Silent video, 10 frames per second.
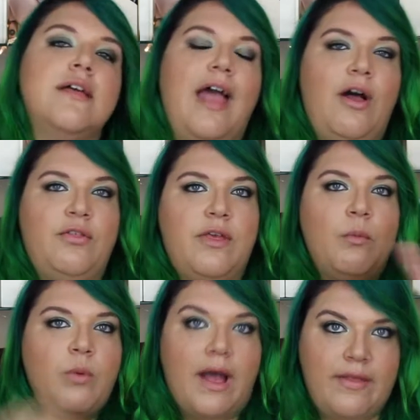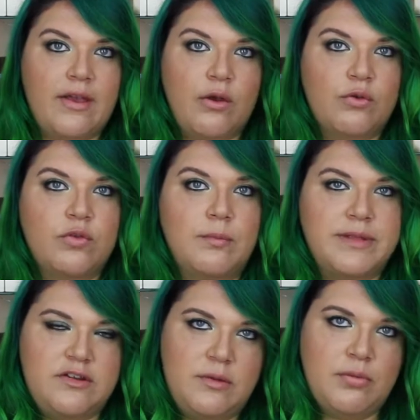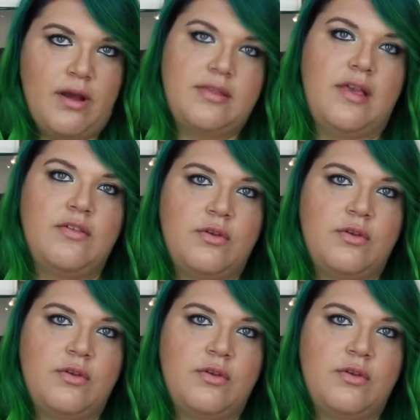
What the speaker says: healthy while it goes through the bleaching process,